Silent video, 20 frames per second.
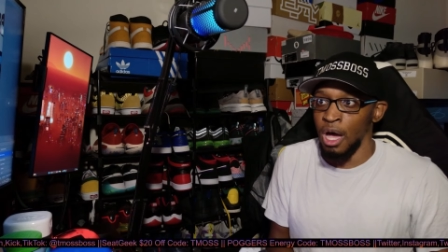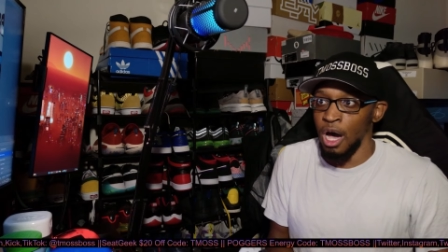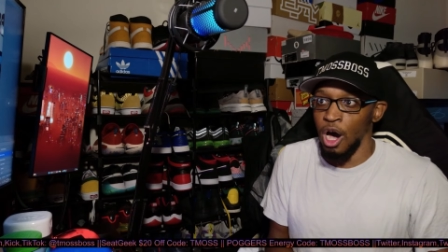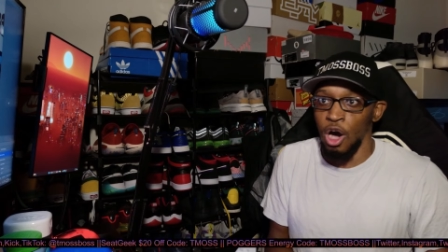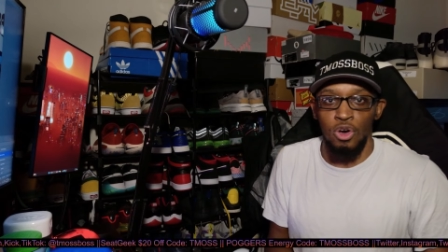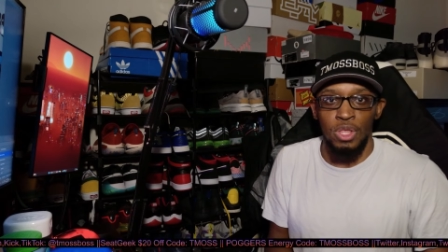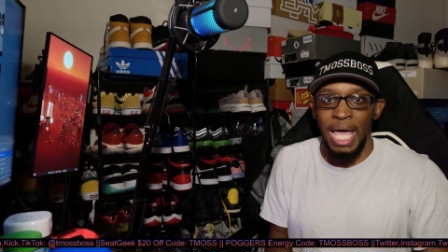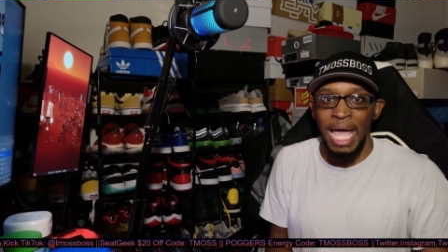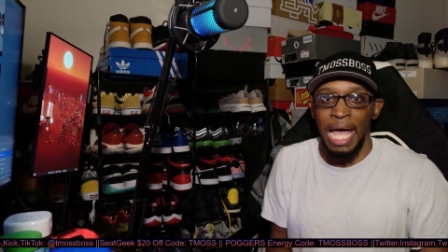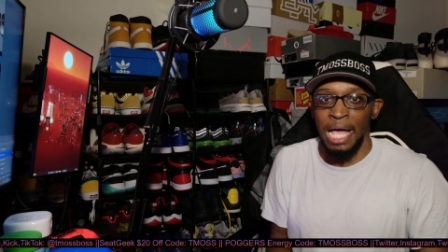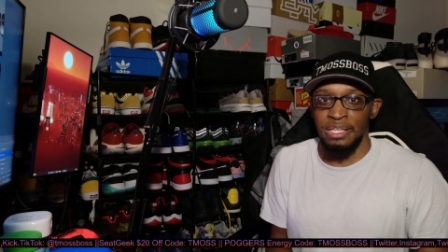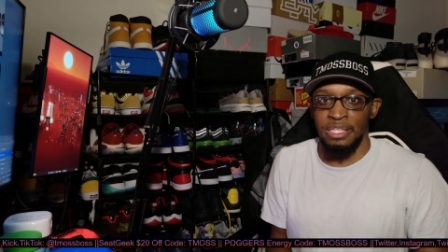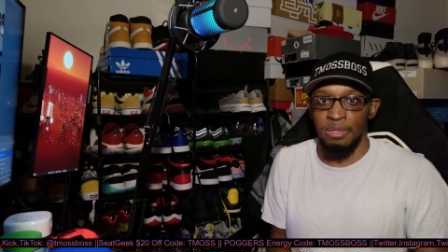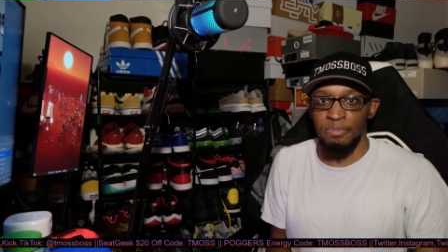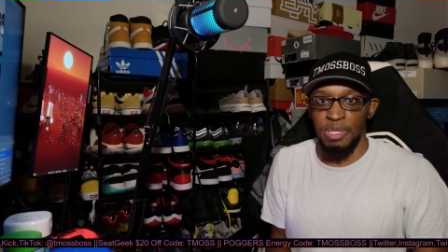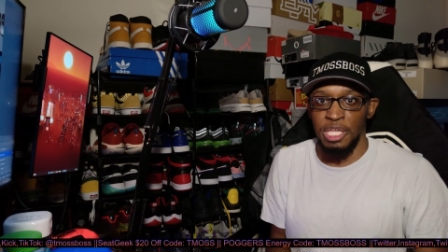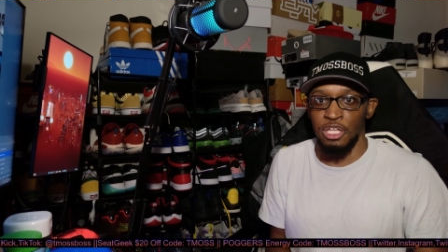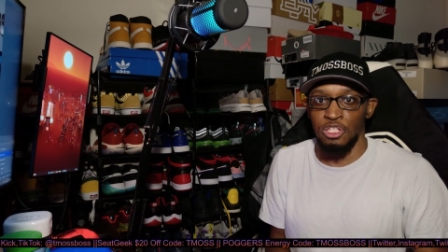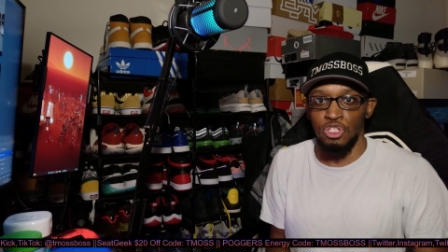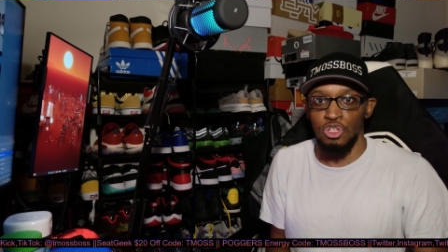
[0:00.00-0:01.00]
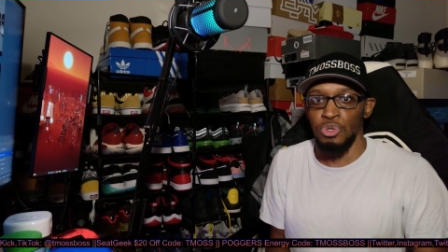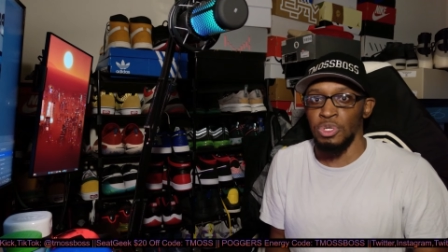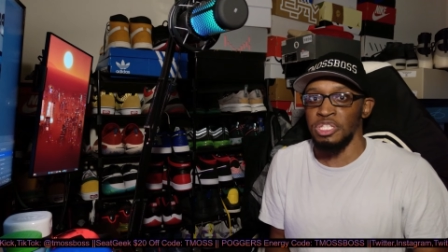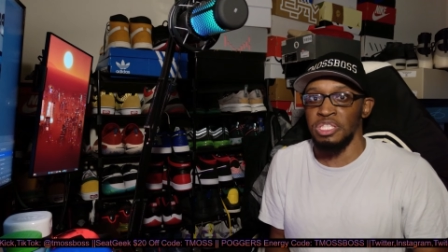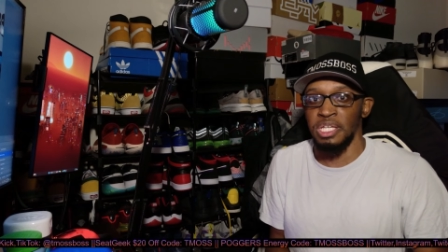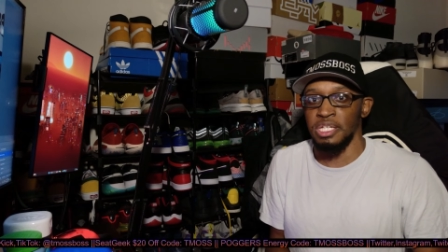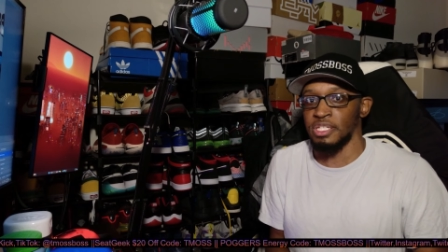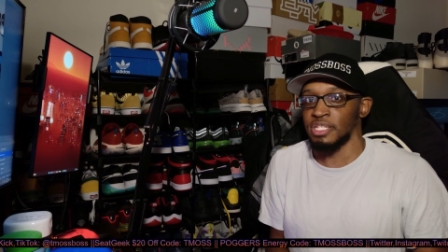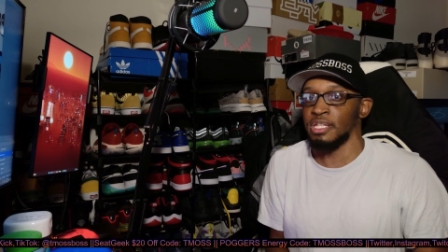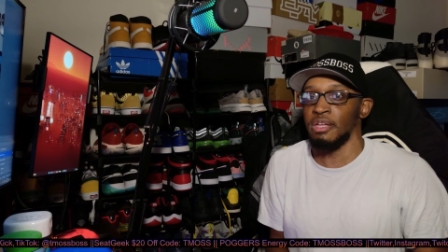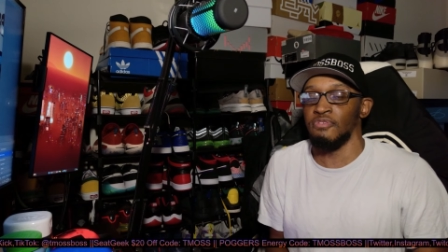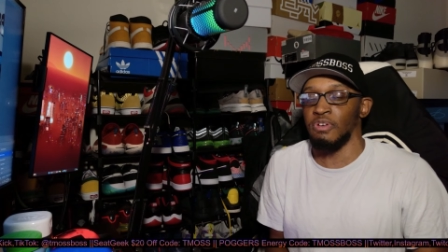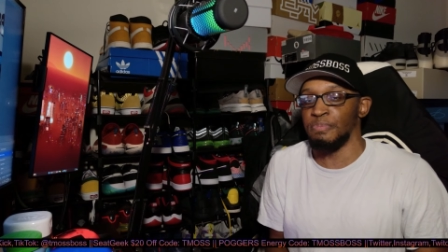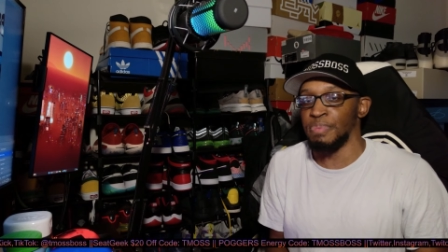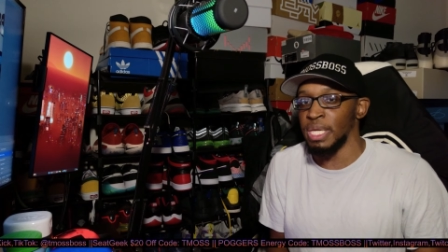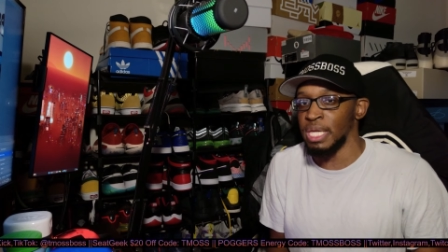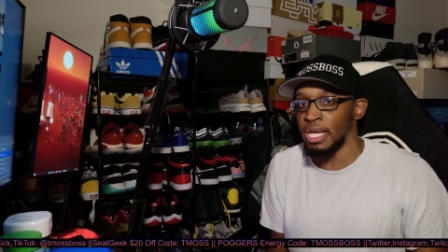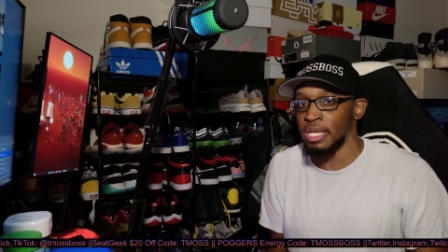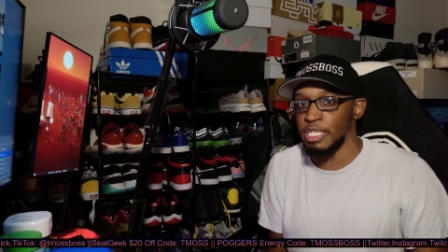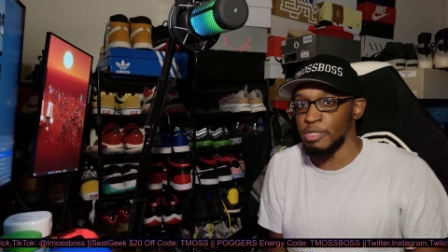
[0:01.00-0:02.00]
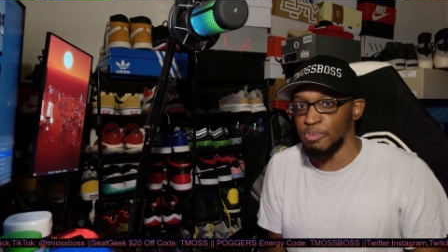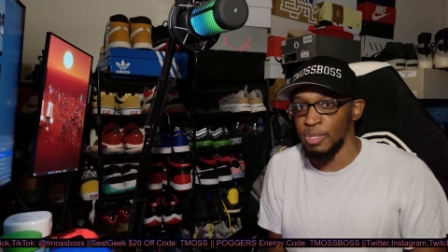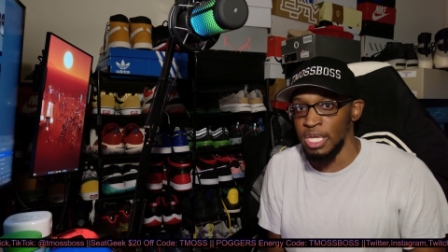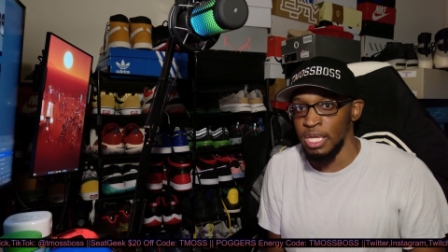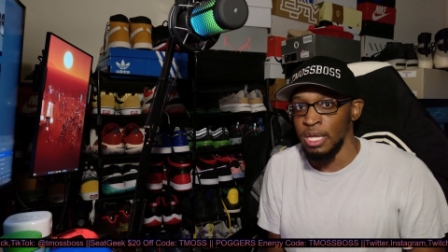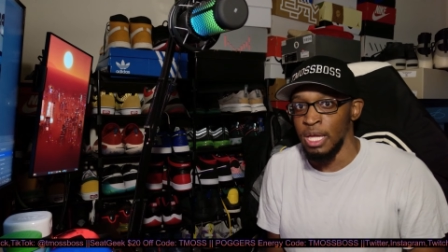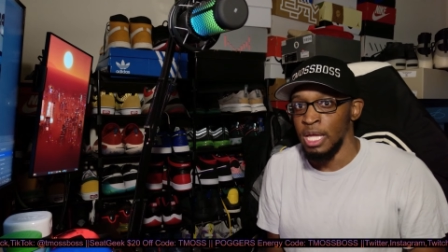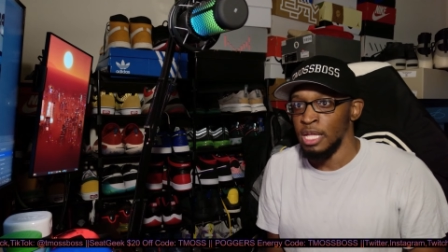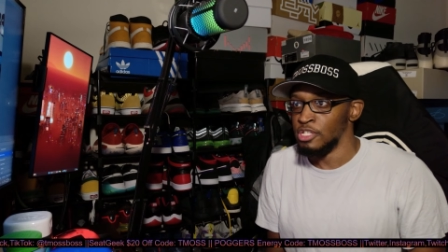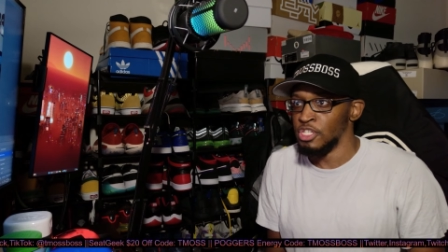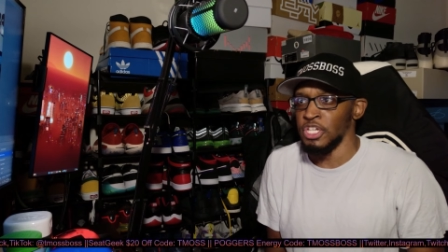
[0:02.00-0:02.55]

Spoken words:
oh, that has to be a new edition of a PSP,